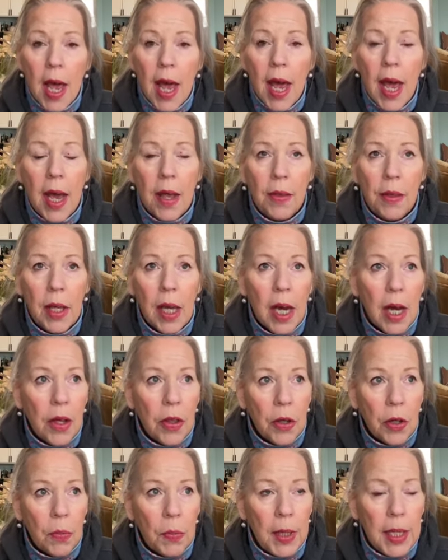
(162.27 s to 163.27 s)
And the
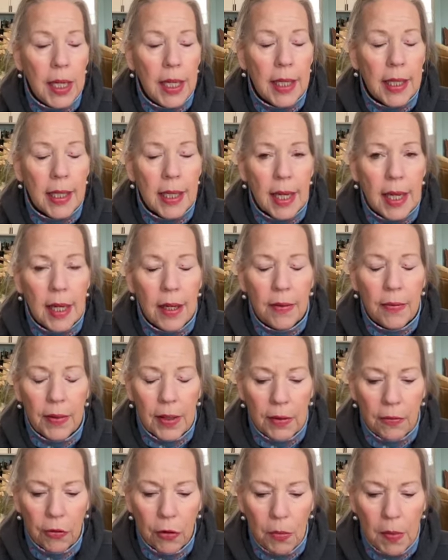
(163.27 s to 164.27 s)
other piece of
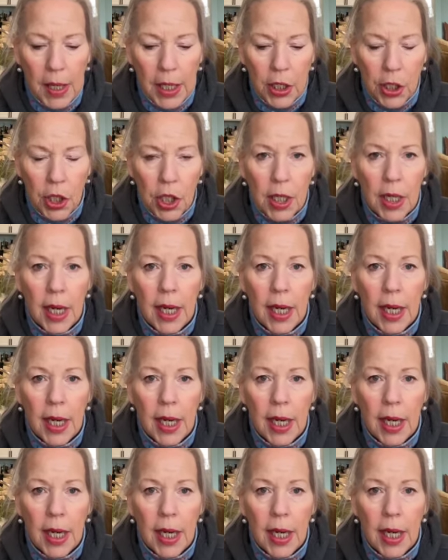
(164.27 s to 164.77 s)
information